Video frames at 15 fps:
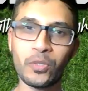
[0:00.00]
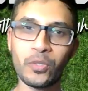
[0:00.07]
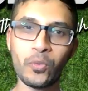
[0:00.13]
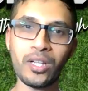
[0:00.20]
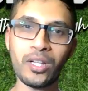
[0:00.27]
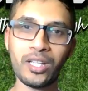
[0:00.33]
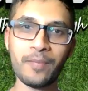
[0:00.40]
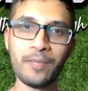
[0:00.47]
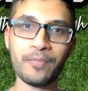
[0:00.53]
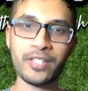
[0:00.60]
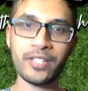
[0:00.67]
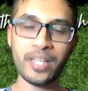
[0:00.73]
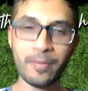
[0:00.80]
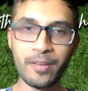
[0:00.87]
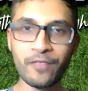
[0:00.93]
World Cup
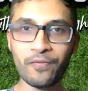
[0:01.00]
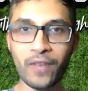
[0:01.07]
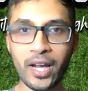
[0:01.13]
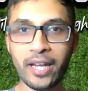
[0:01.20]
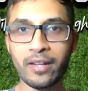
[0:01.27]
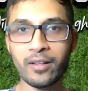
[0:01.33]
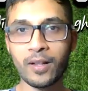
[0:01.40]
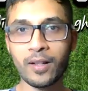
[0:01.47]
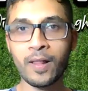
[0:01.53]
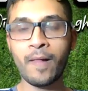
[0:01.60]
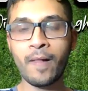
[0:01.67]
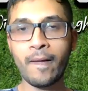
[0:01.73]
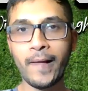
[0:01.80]
semi-final.